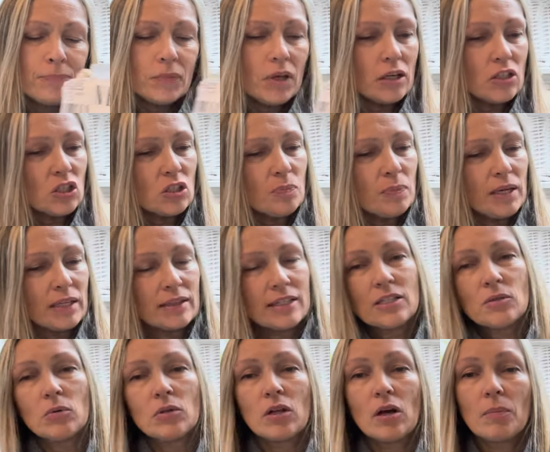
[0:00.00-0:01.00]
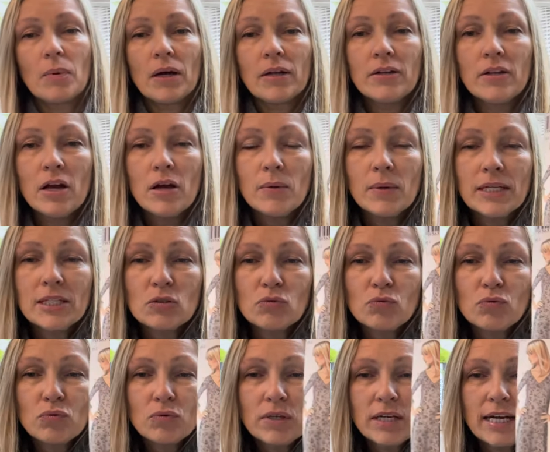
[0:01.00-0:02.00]
I just picked this one up. I know it's
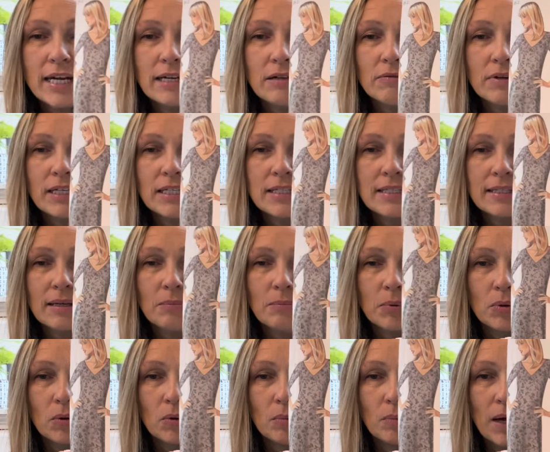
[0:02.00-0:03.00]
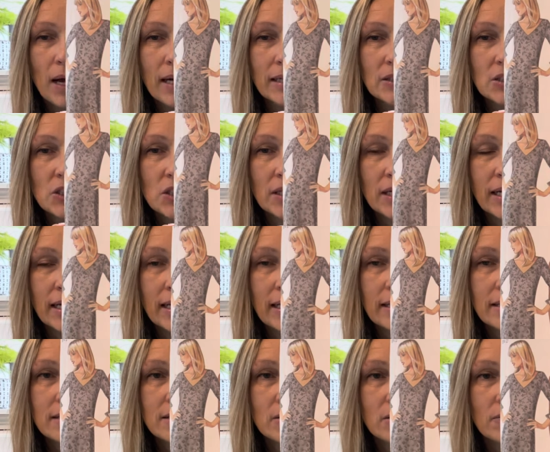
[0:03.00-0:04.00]
really, really simple, but actually
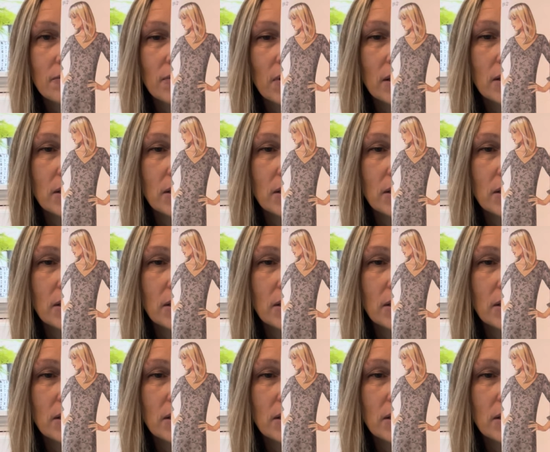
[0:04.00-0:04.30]
it's sort of, I